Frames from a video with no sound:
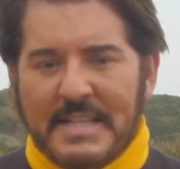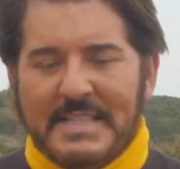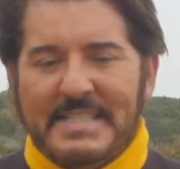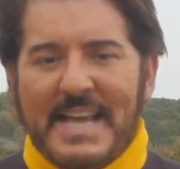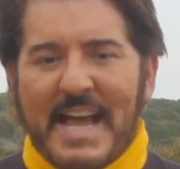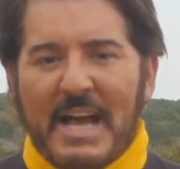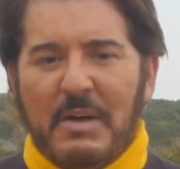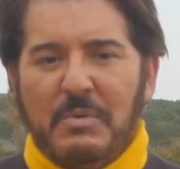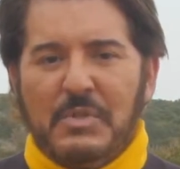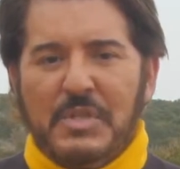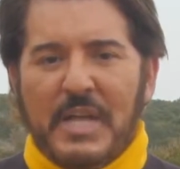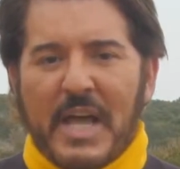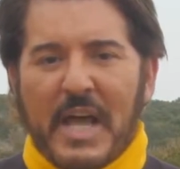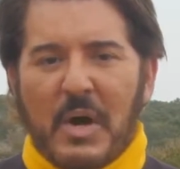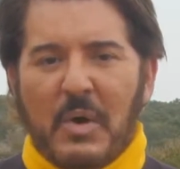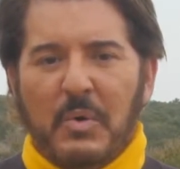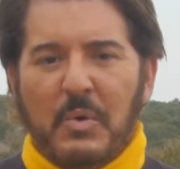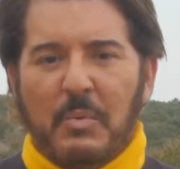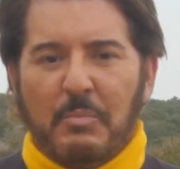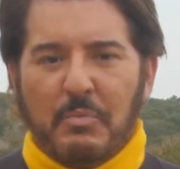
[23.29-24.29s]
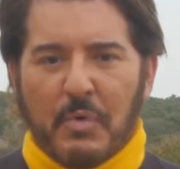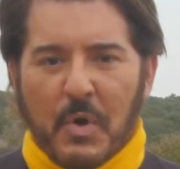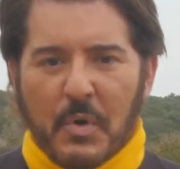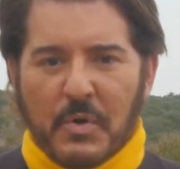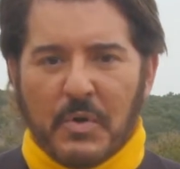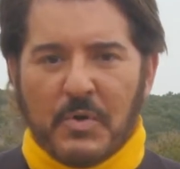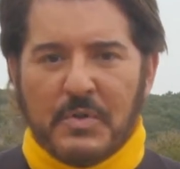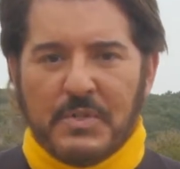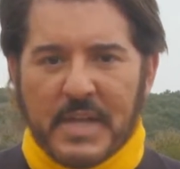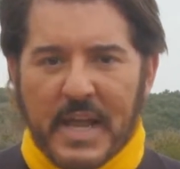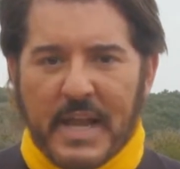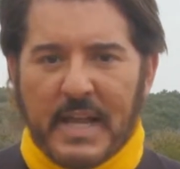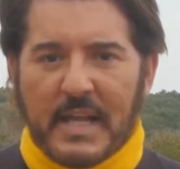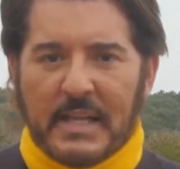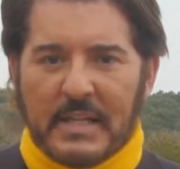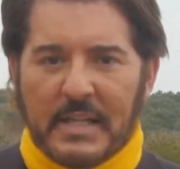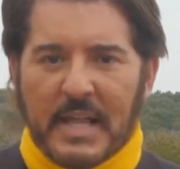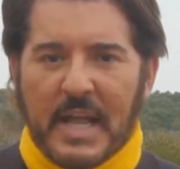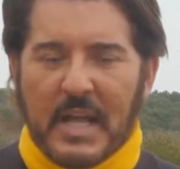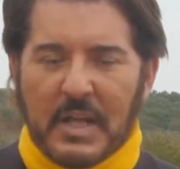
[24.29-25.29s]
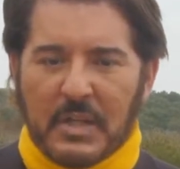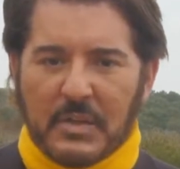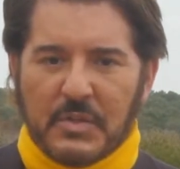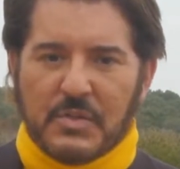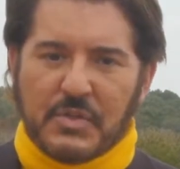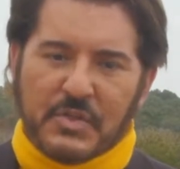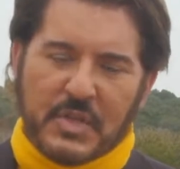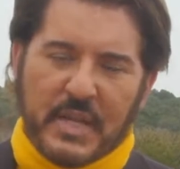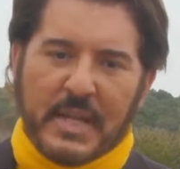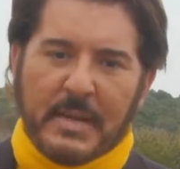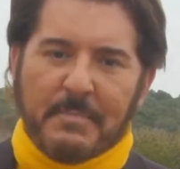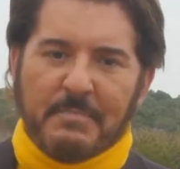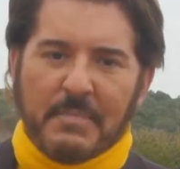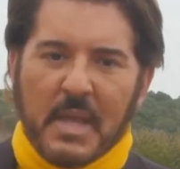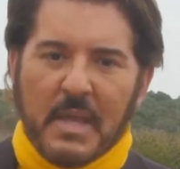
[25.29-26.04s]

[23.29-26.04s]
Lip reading: Downtown Brokers, LLC.